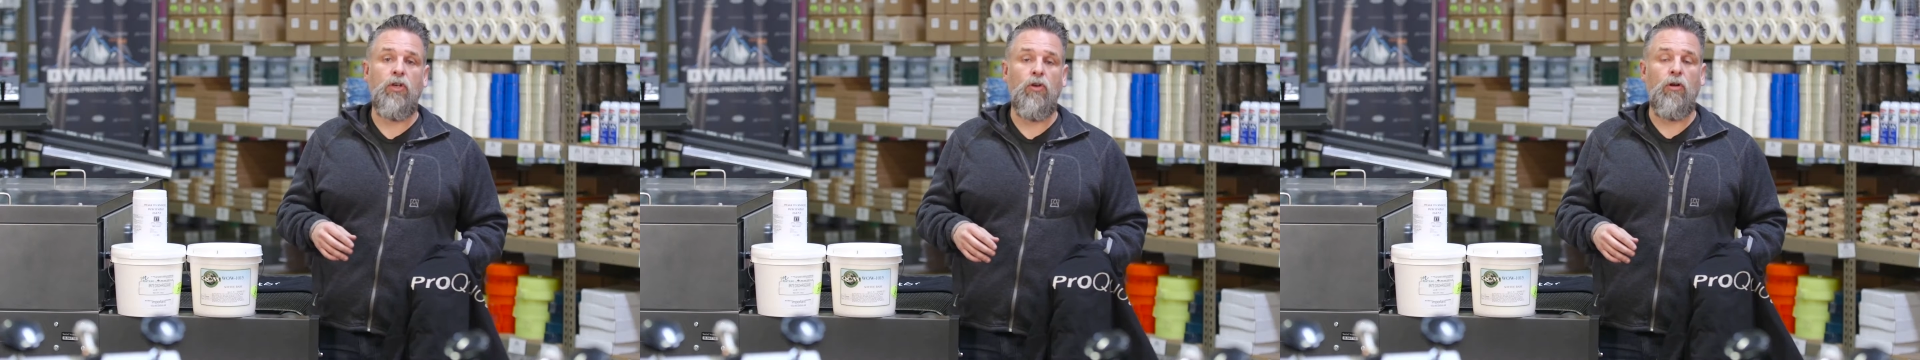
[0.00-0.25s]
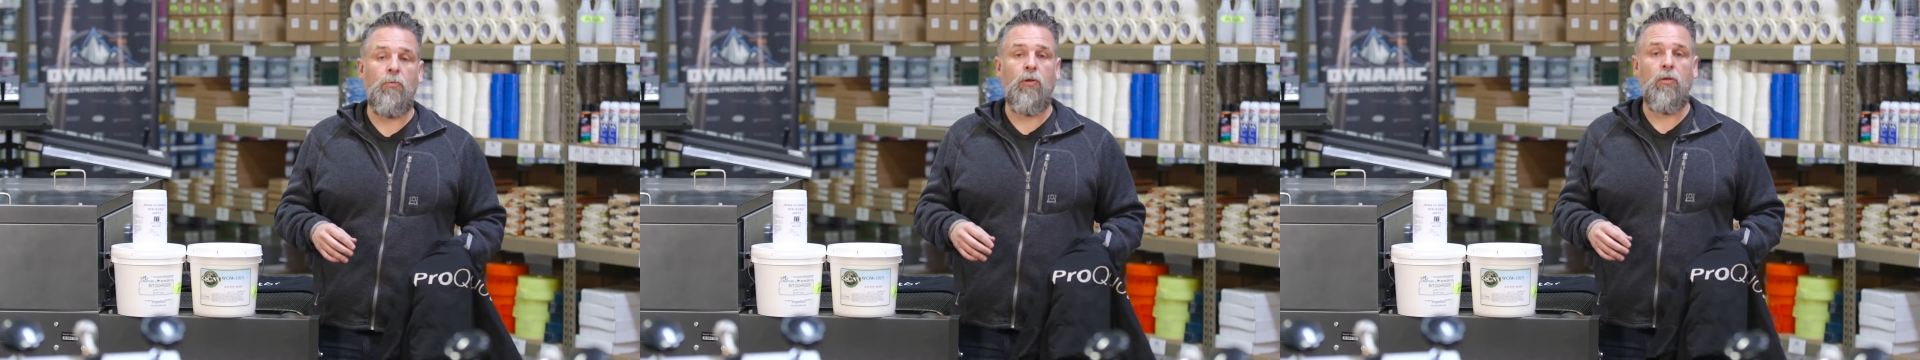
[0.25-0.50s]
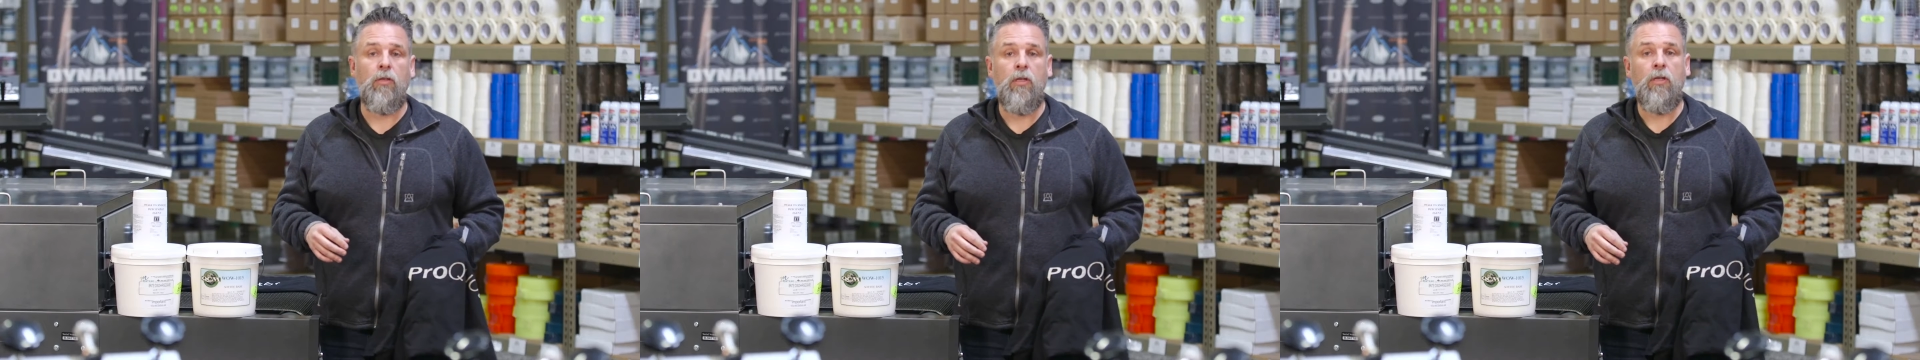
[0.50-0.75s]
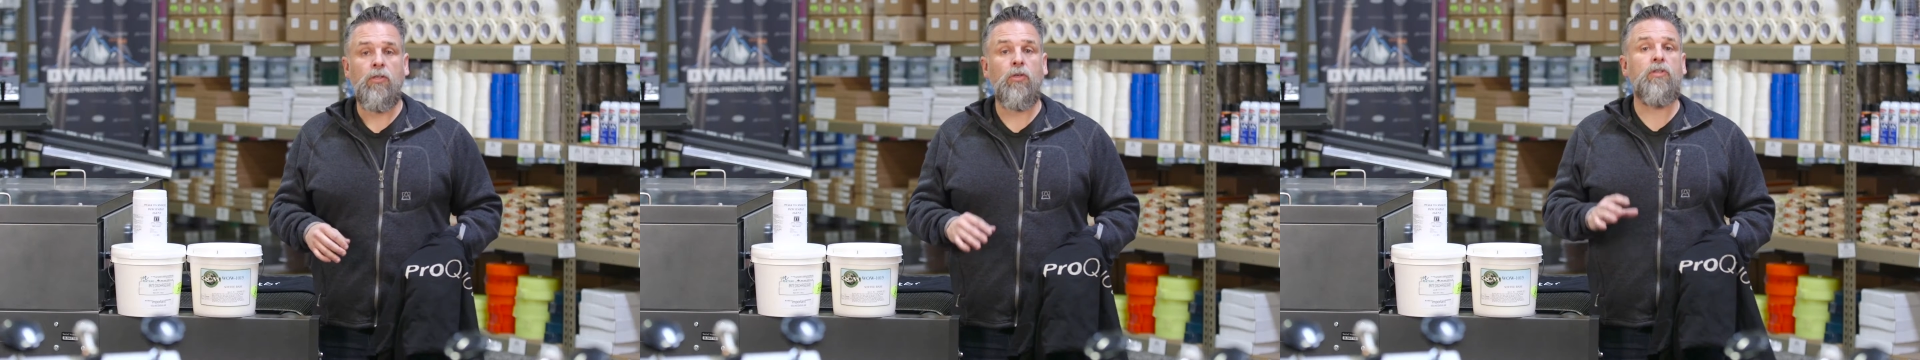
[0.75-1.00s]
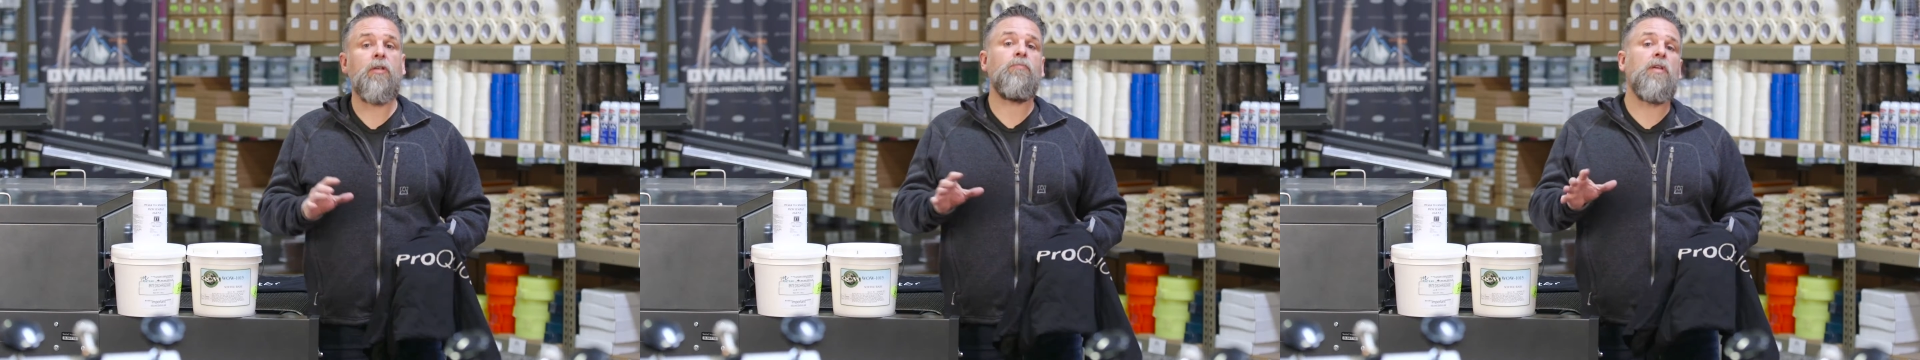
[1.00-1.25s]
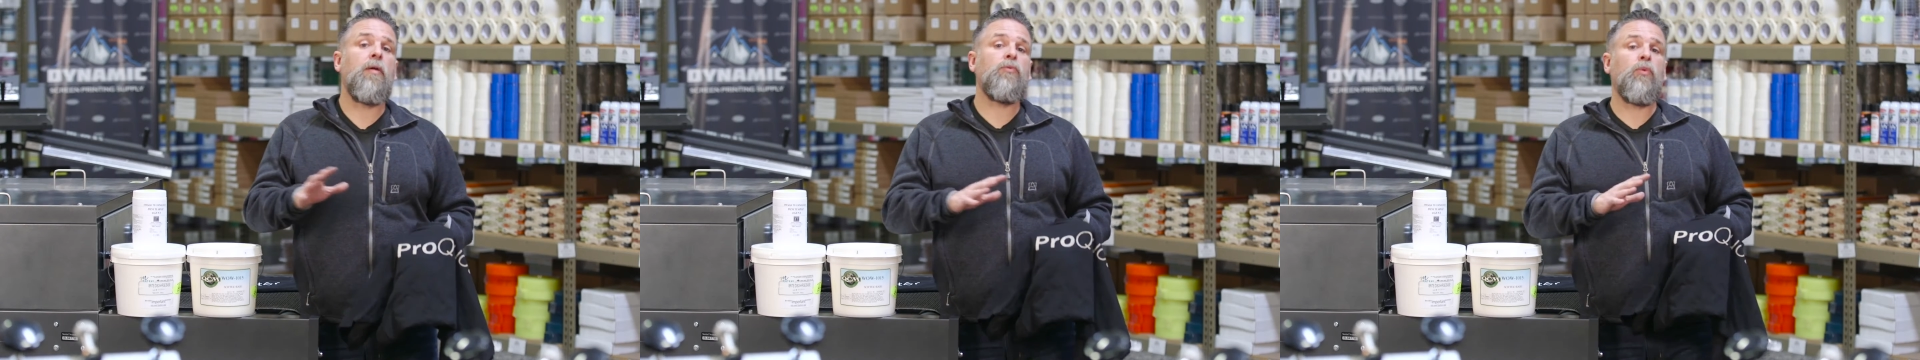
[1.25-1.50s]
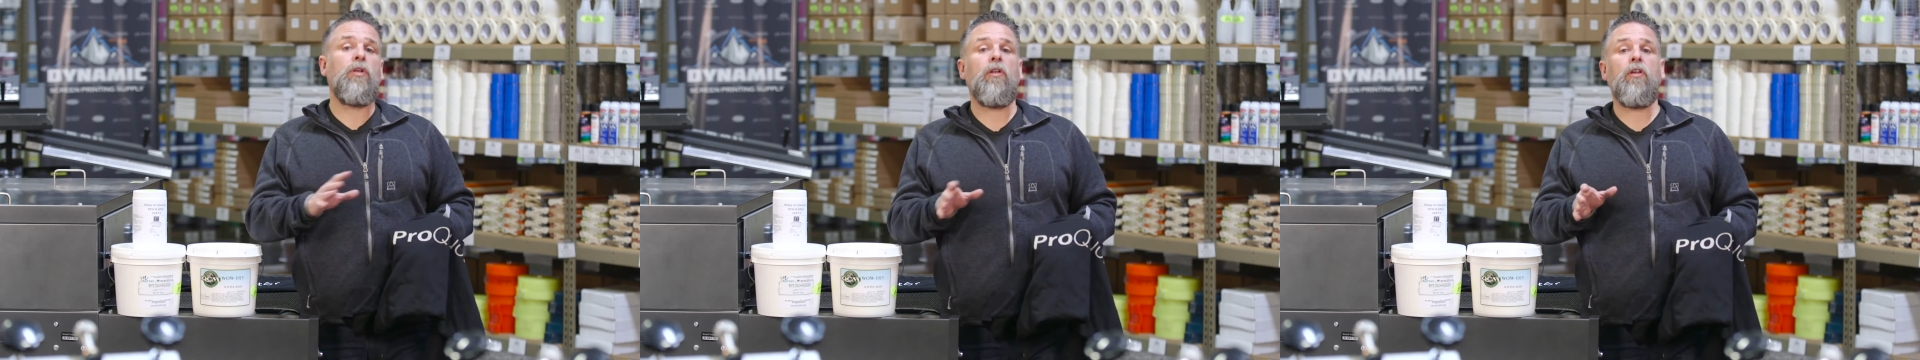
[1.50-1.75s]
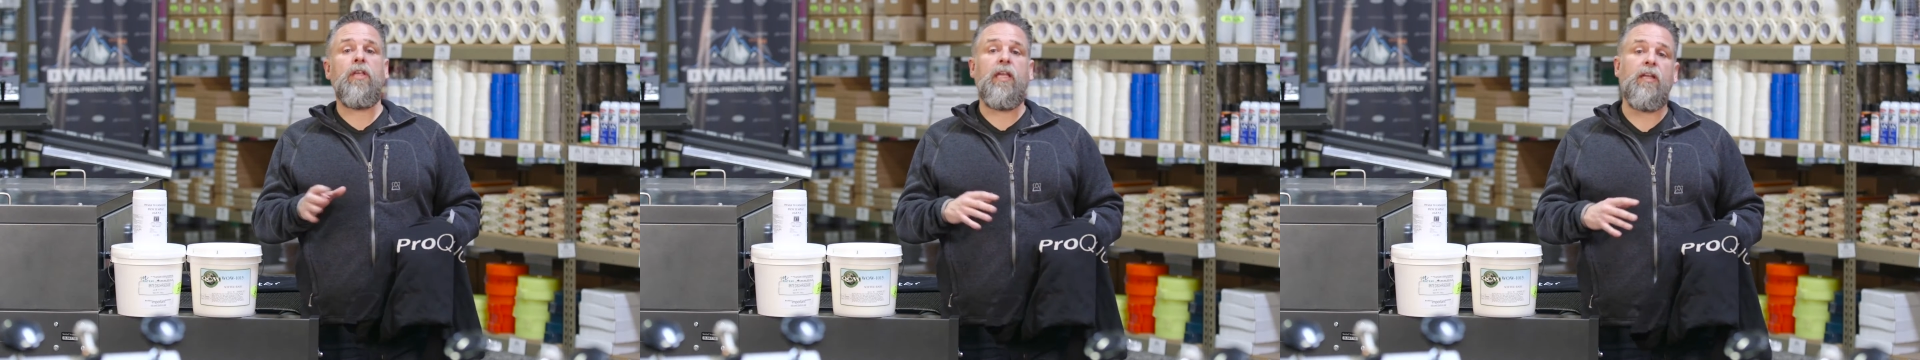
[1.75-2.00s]
curable. So sometimes when you're
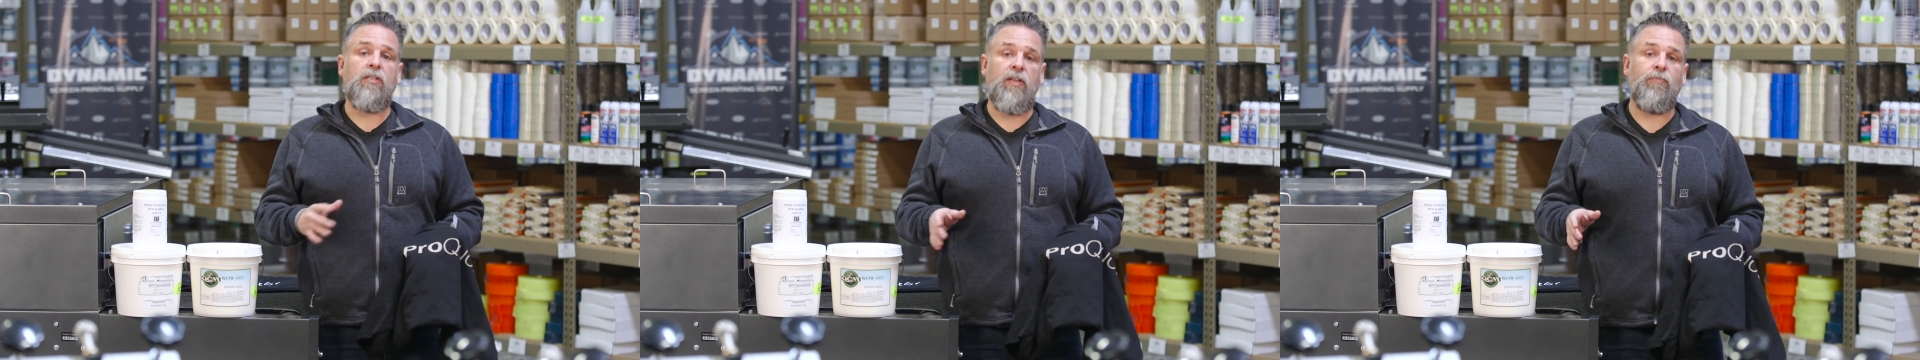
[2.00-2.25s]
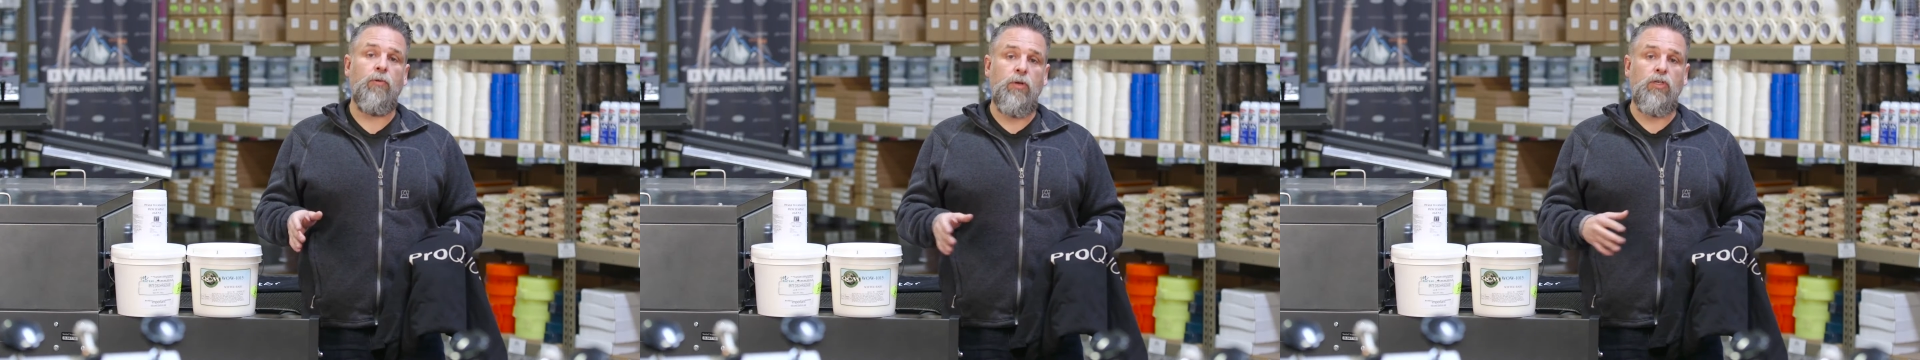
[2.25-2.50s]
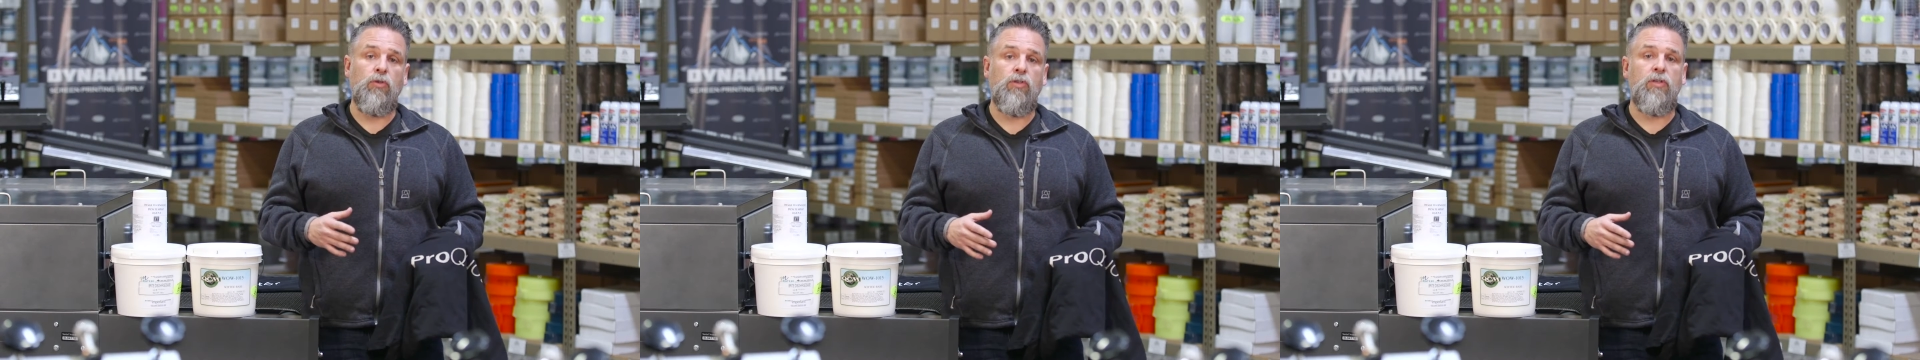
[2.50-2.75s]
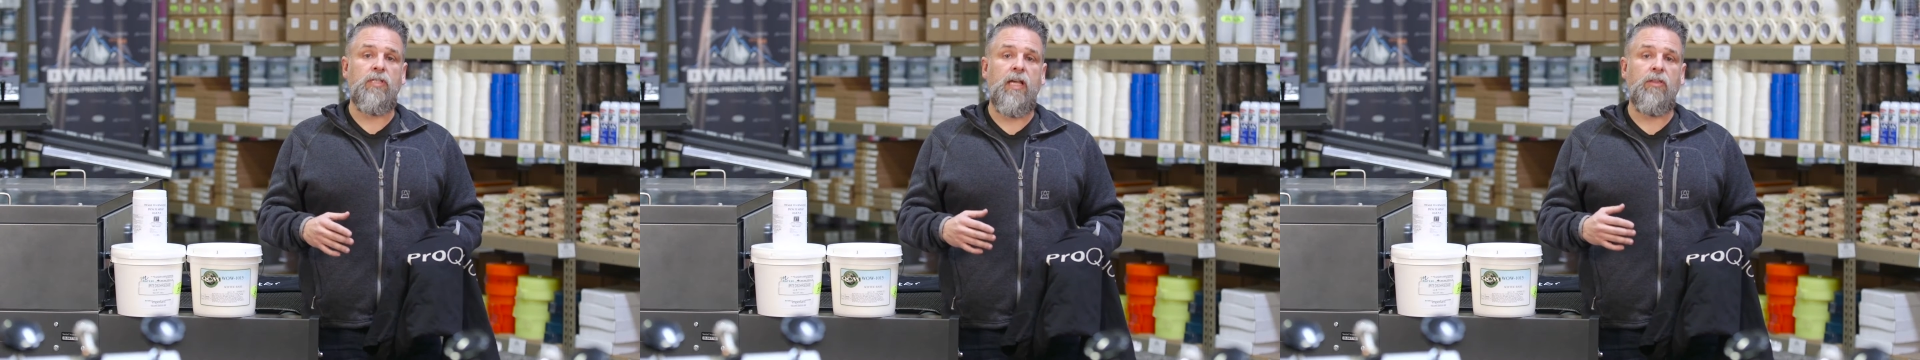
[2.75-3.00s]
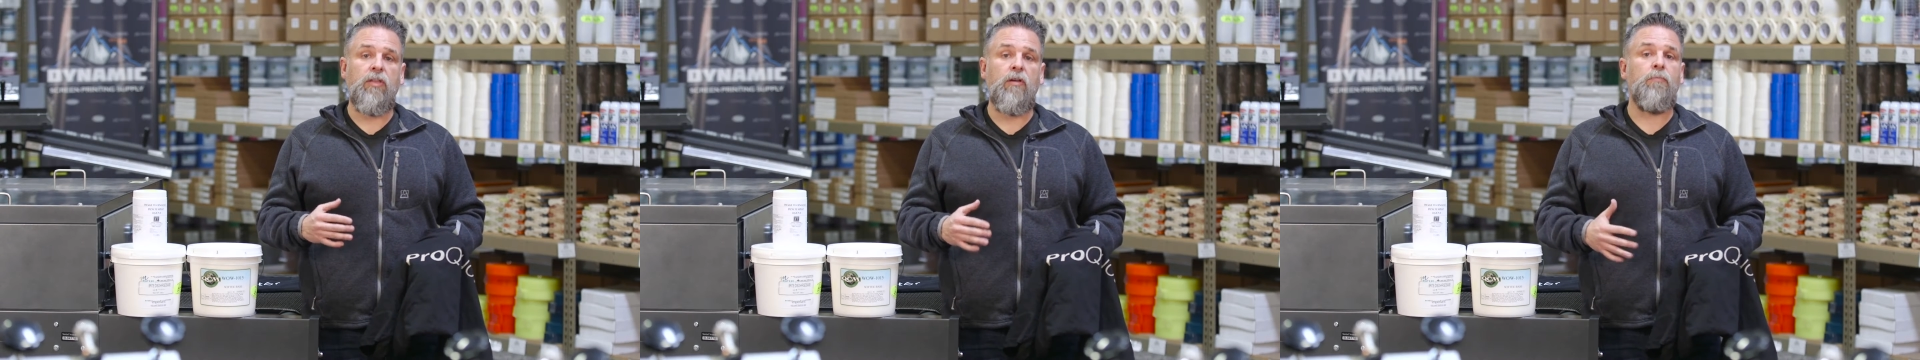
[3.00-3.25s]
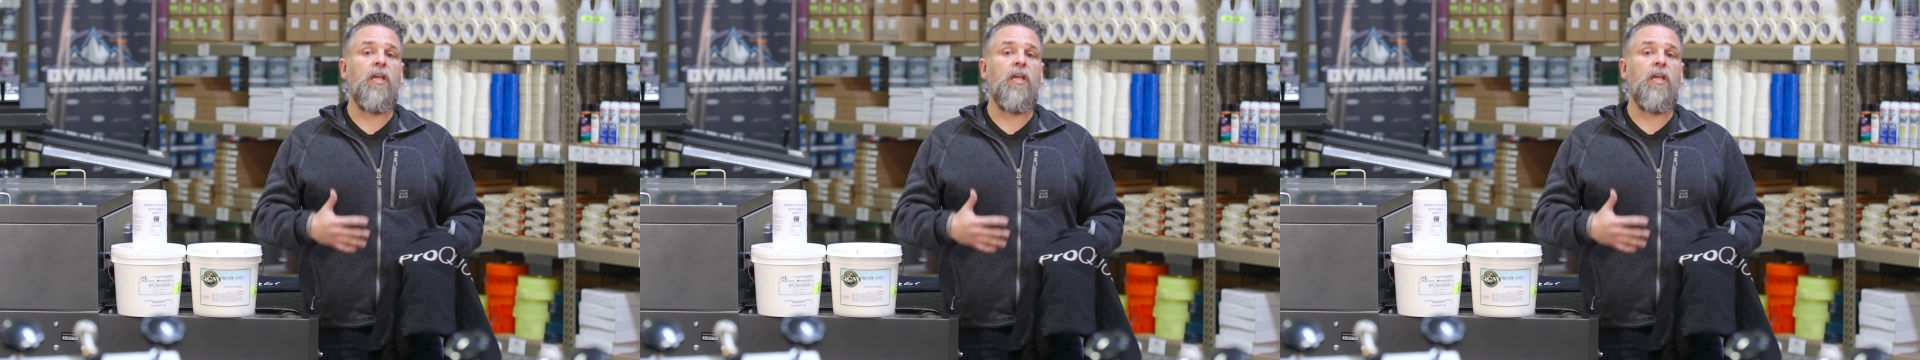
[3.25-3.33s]
looking at different reducers out there,